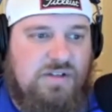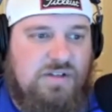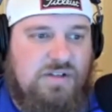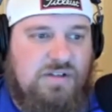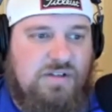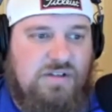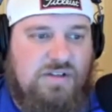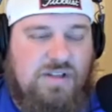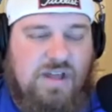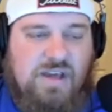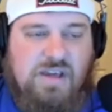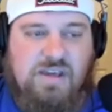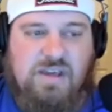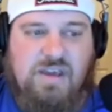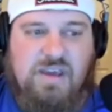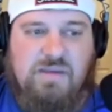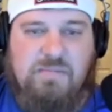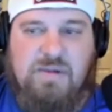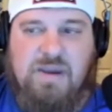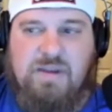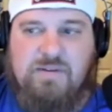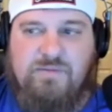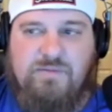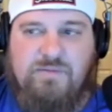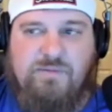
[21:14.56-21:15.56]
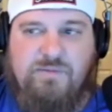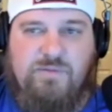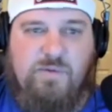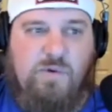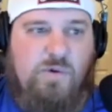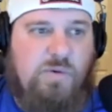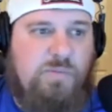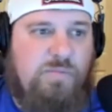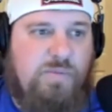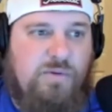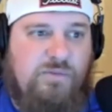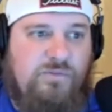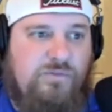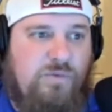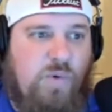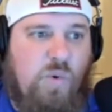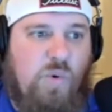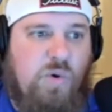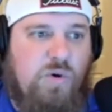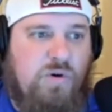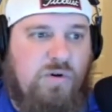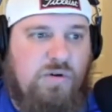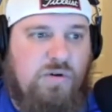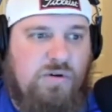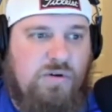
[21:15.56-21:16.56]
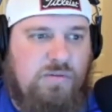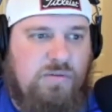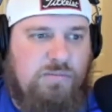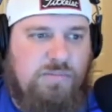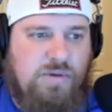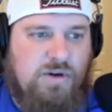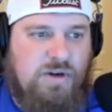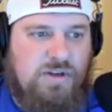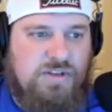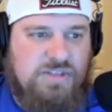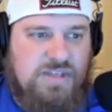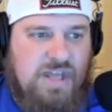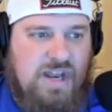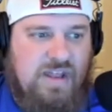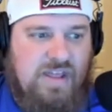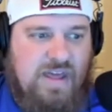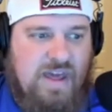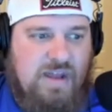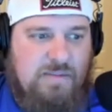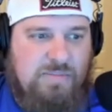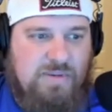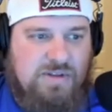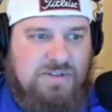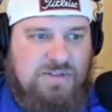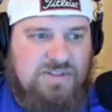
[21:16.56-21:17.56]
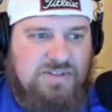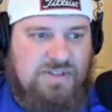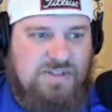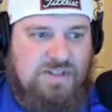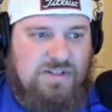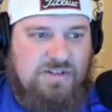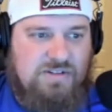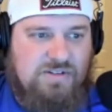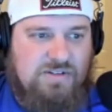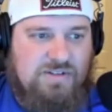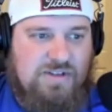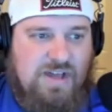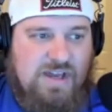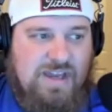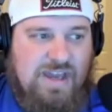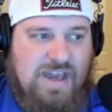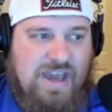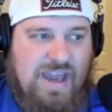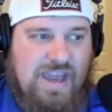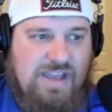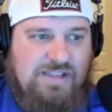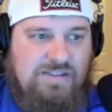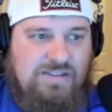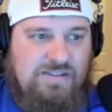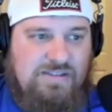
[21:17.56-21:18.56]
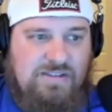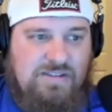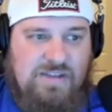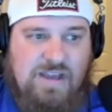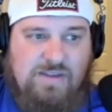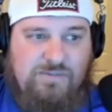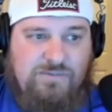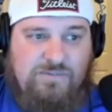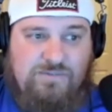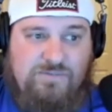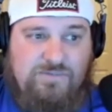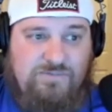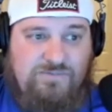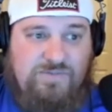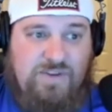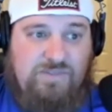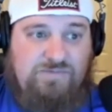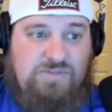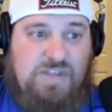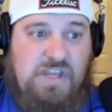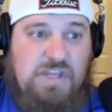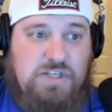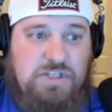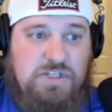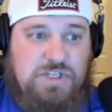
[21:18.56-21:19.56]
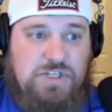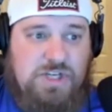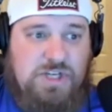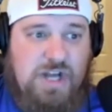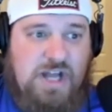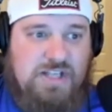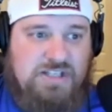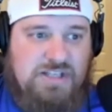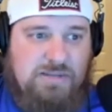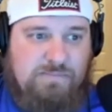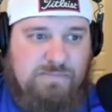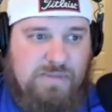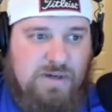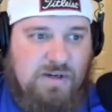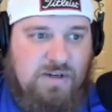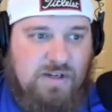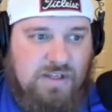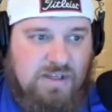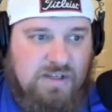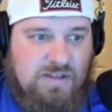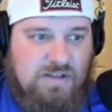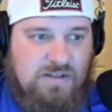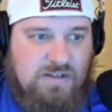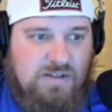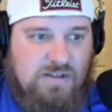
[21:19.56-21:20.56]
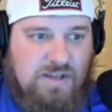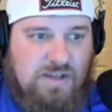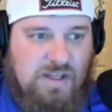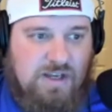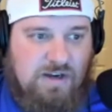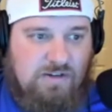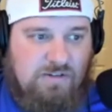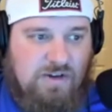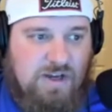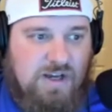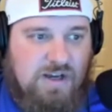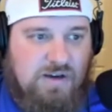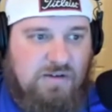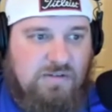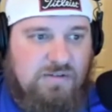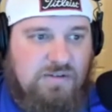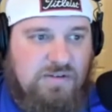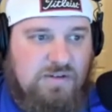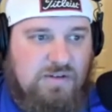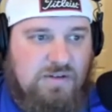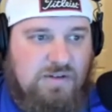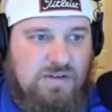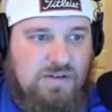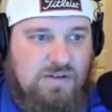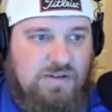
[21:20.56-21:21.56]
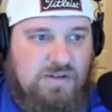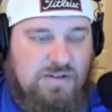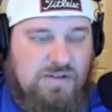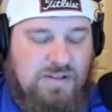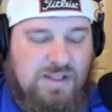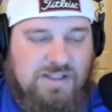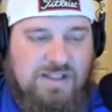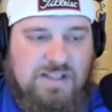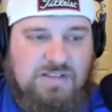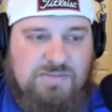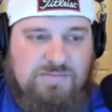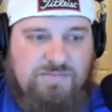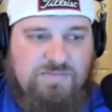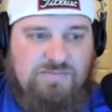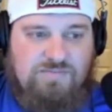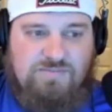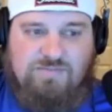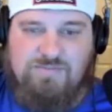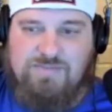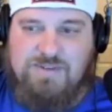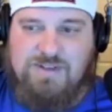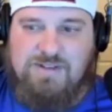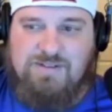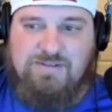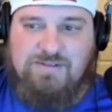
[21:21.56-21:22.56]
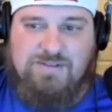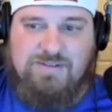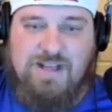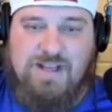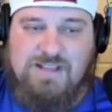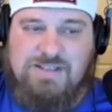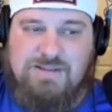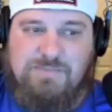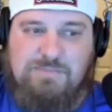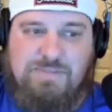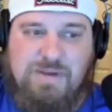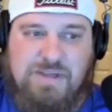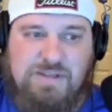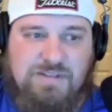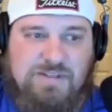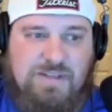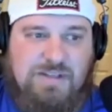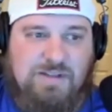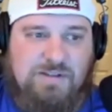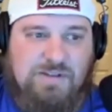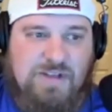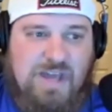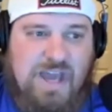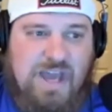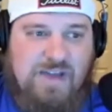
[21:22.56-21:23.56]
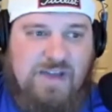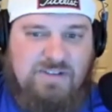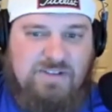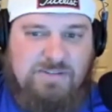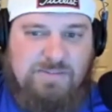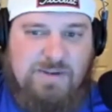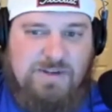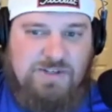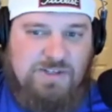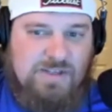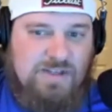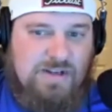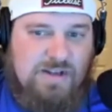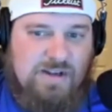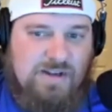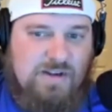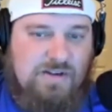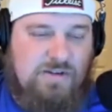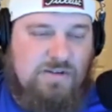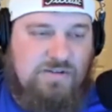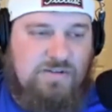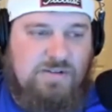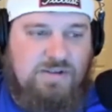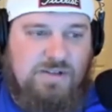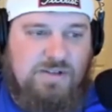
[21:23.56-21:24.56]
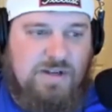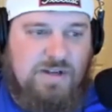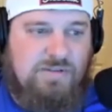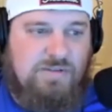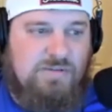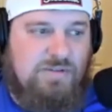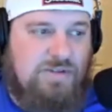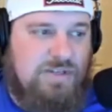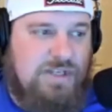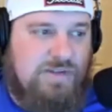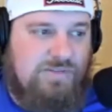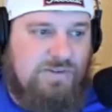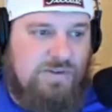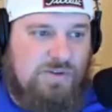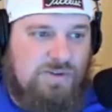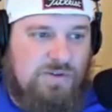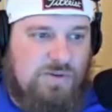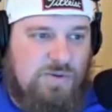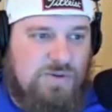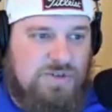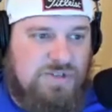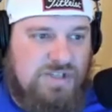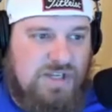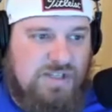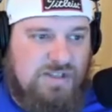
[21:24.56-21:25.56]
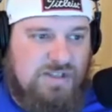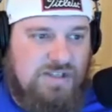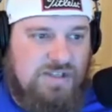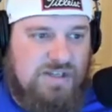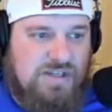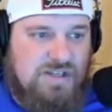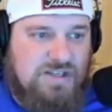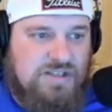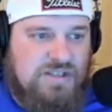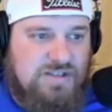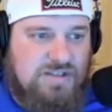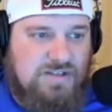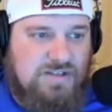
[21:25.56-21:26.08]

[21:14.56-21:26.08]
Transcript: Like he made four birdies out of that, but still, like you have 15 shots at birdie in a row. Like that's a big deal to have, especially in a difficult course like this.